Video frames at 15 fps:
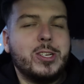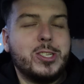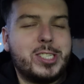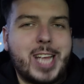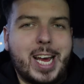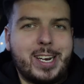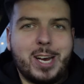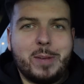
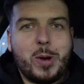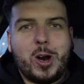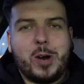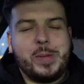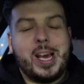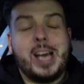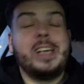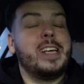stand up
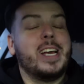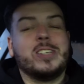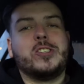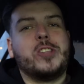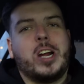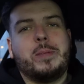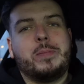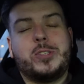army, eh? Yeah,
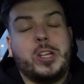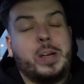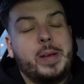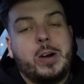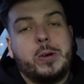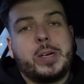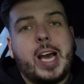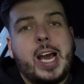stood up
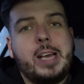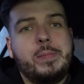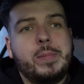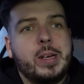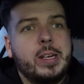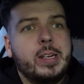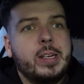the old game,